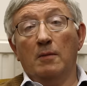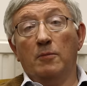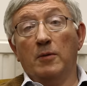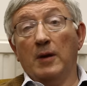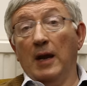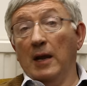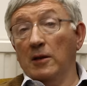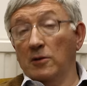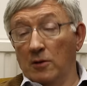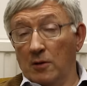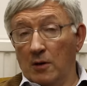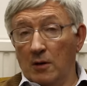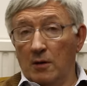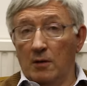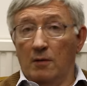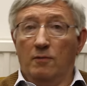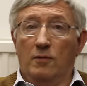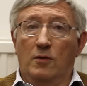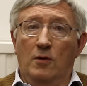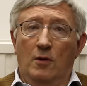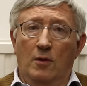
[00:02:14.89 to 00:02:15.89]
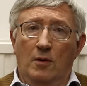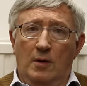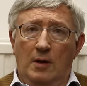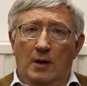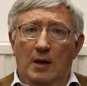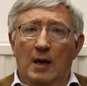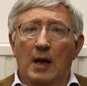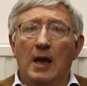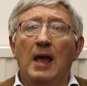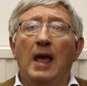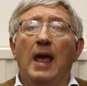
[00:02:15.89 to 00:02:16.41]
president of
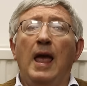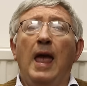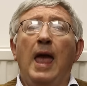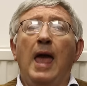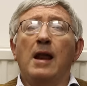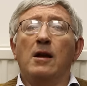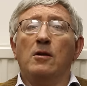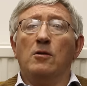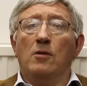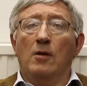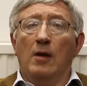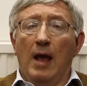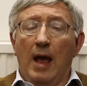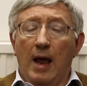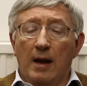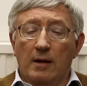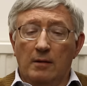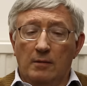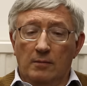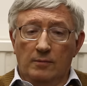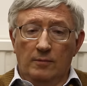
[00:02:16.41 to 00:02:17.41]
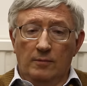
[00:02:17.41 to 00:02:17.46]
Turkey, Erdogan.